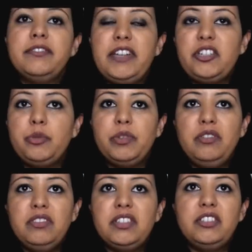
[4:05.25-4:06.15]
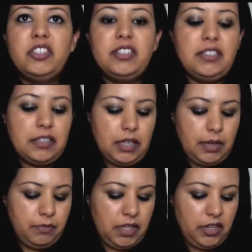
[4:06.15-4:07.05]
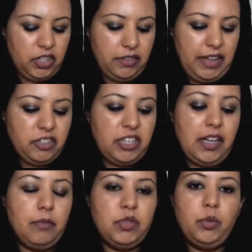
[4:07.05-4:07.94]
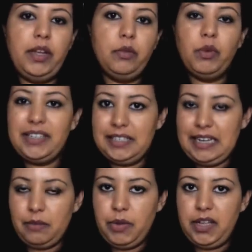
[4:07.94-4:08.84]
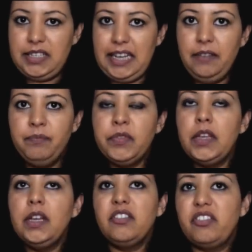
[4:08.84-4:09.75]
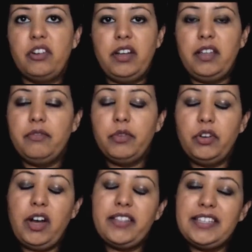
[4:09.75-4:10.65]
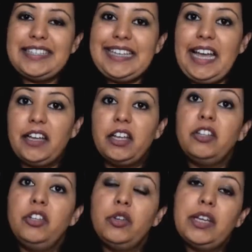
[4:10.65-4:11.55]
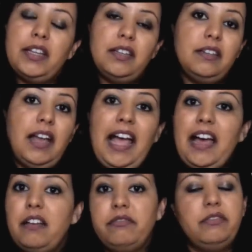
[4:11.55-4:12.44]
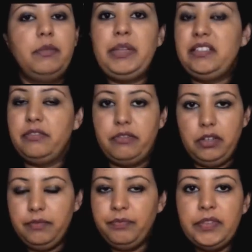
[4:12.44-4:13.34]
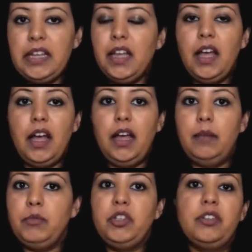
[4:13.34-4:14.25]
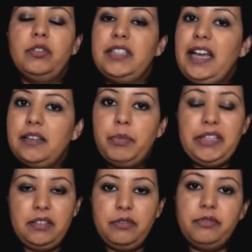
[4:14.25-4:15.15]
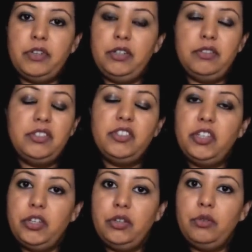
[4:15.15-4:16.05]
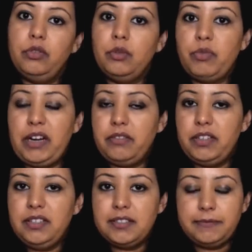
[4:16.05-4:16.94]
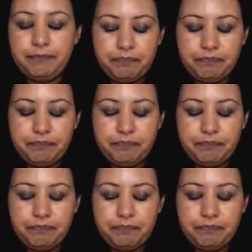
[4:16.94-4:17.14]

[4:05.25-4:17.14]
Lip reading: and vegetables, just Diet Chef actually comes with 1 snack per day. For your other snack, you can have a piece of fruit. You could also add a piece of fruit to your breakfast.